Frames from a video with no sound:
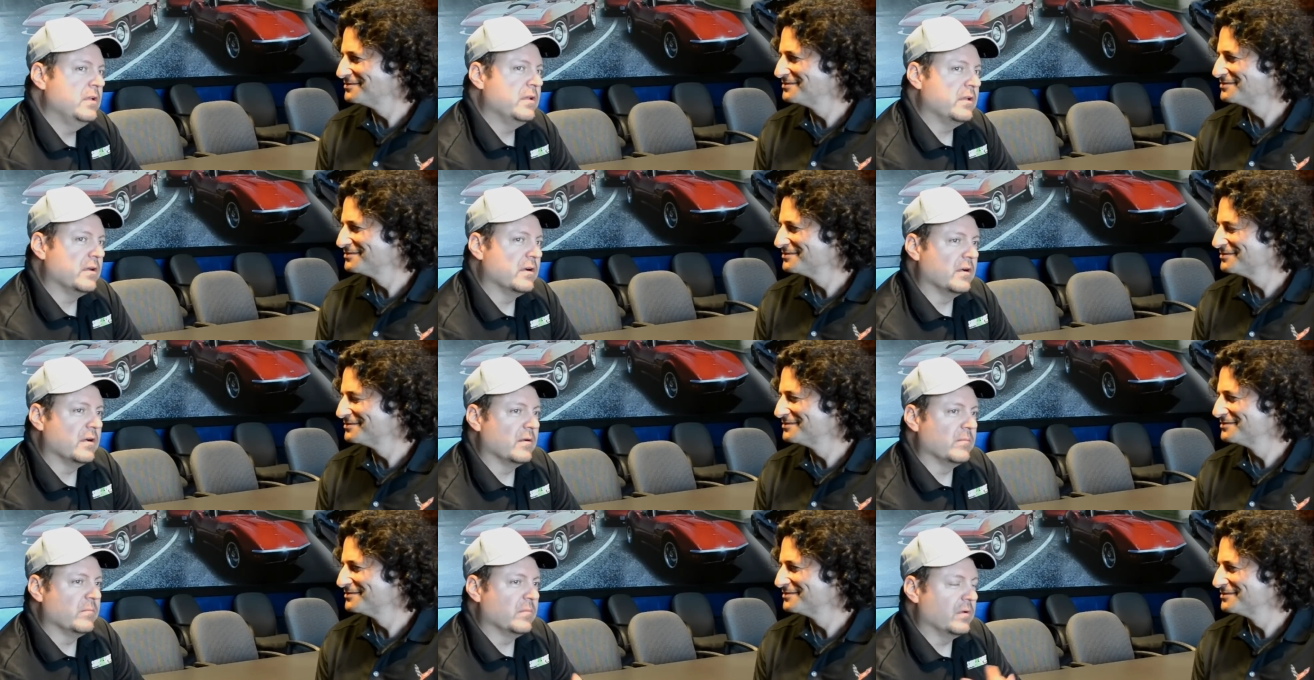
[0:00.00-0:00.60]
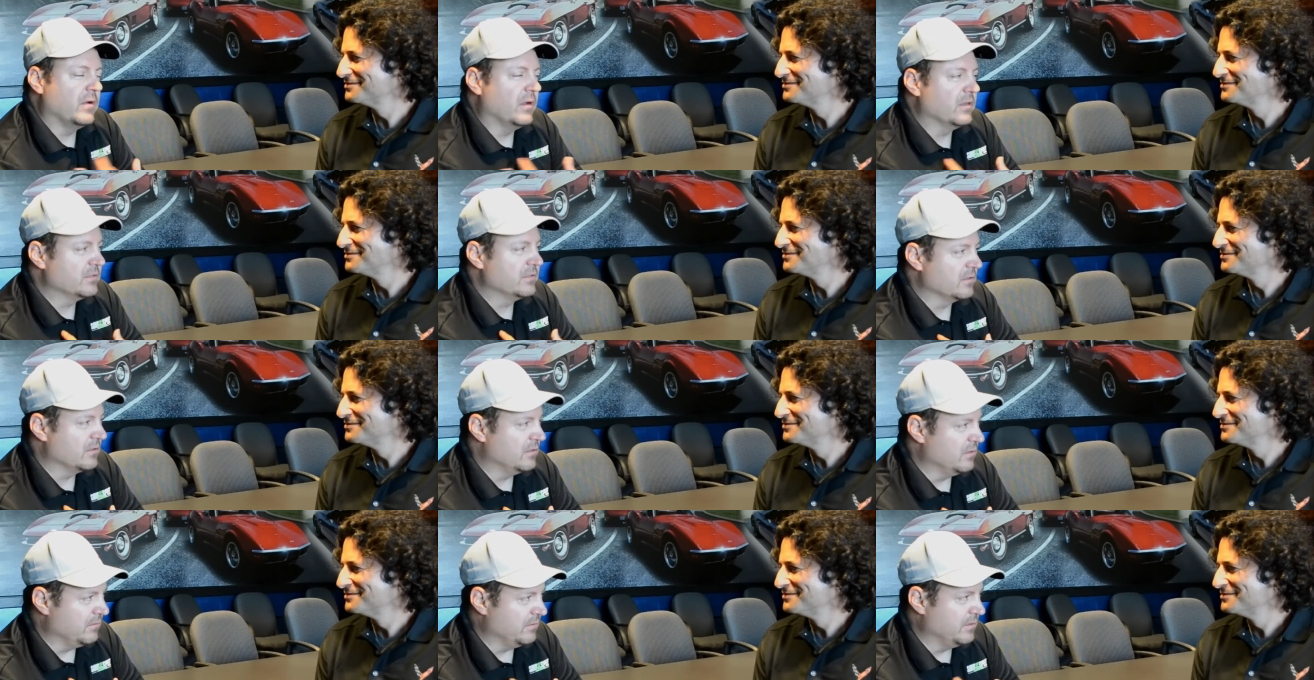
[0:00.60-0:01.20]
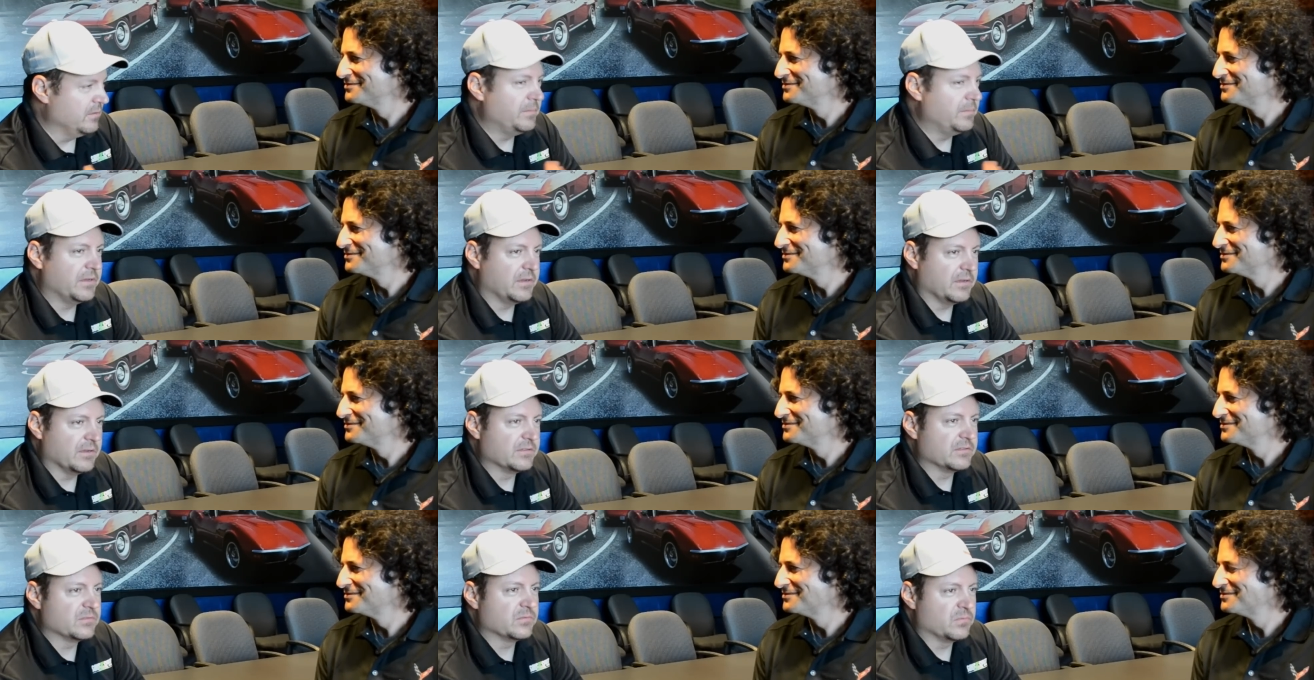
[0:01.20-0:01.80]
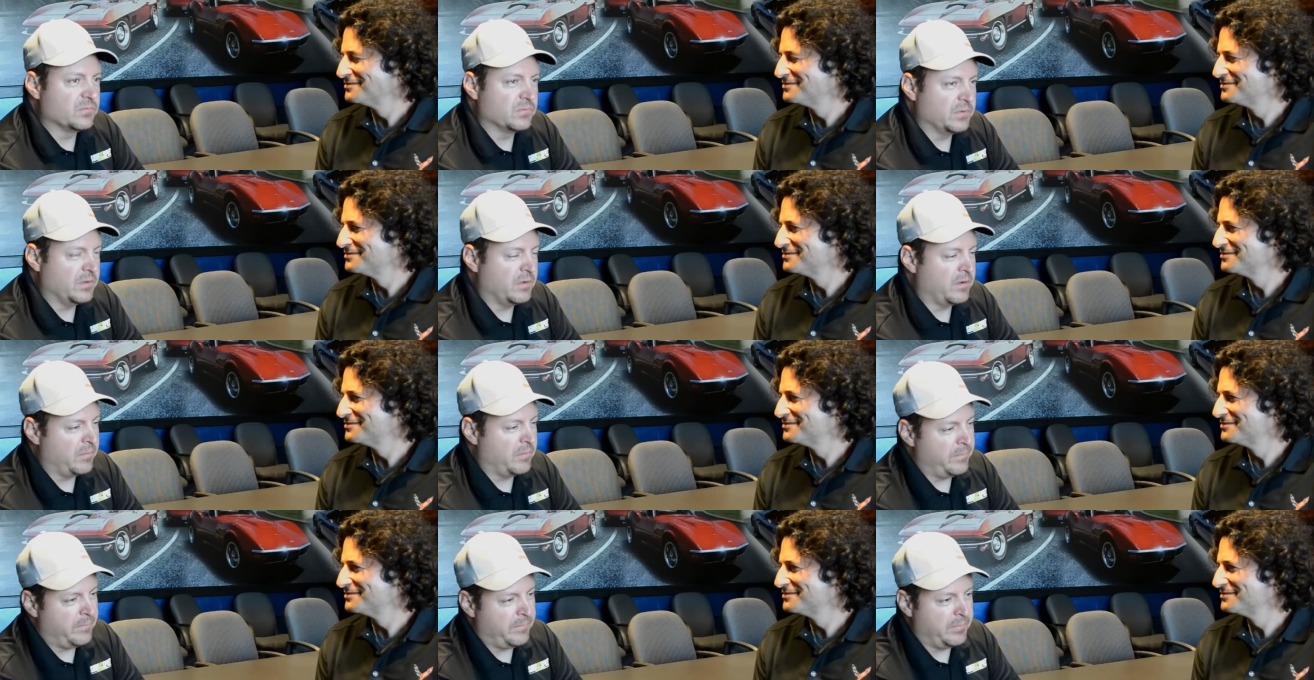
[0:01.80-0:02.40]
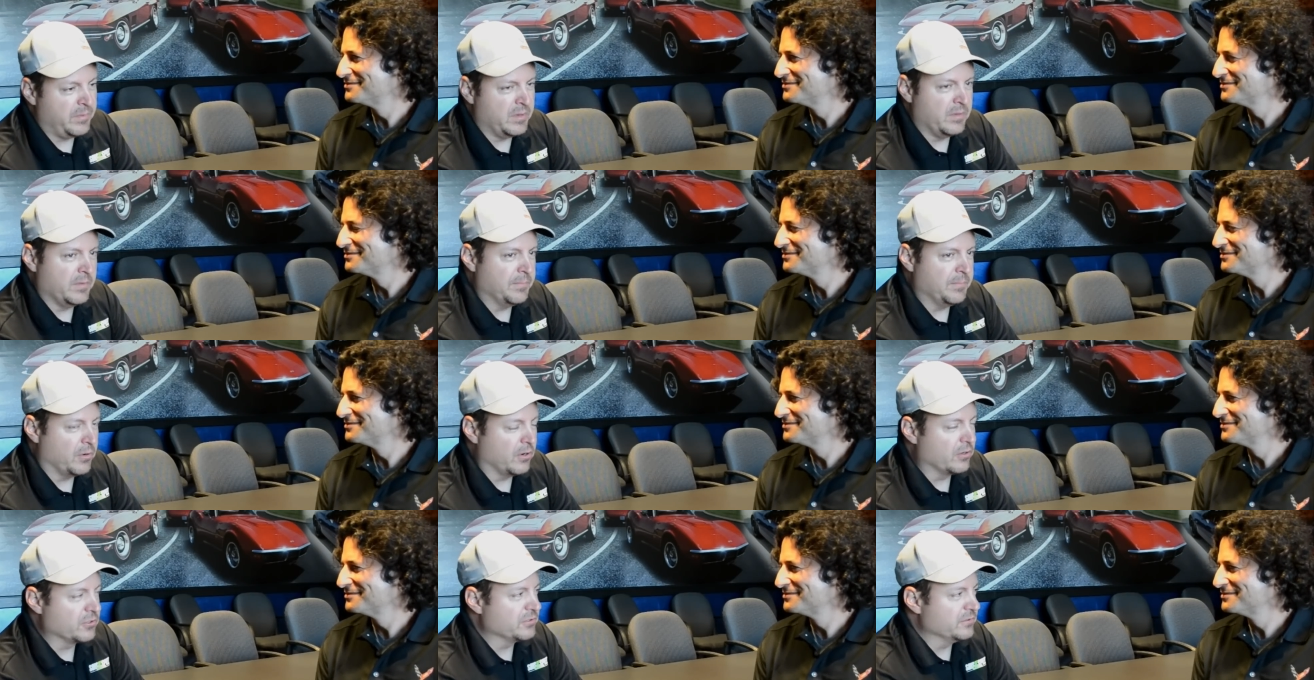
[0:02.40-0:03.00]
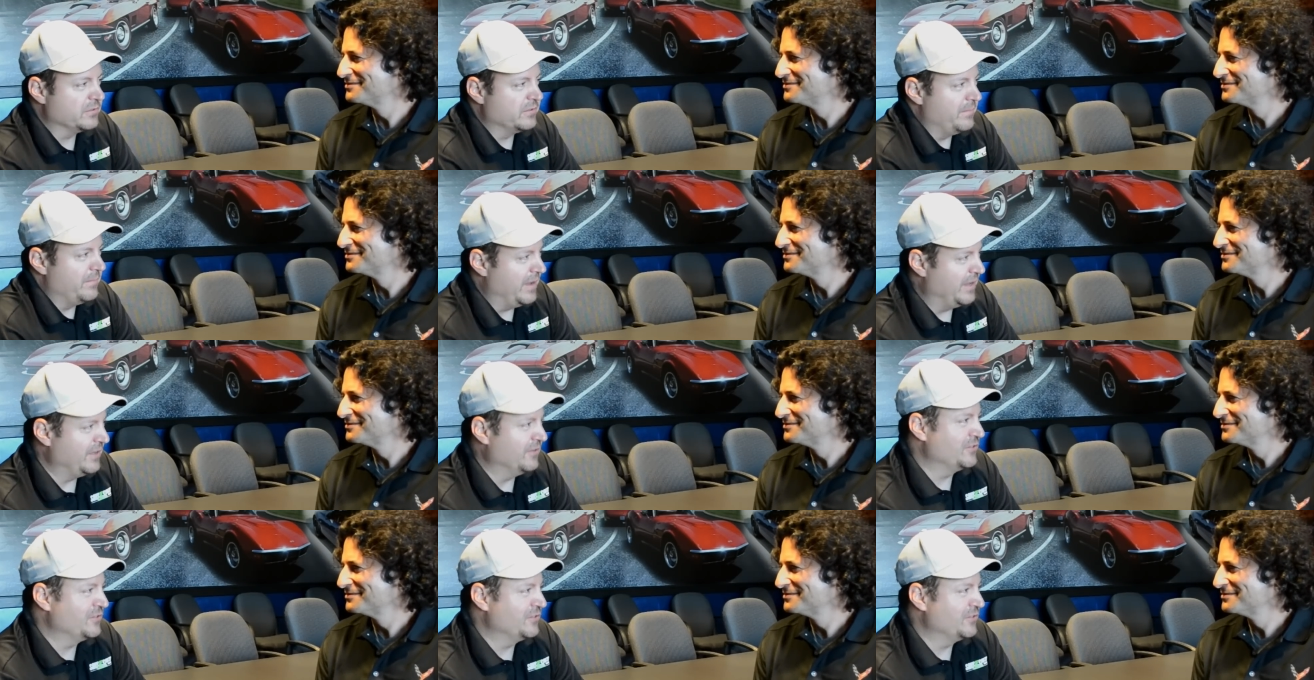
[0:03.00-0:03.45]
Speaker 1: us included, because we happen to be partial to manual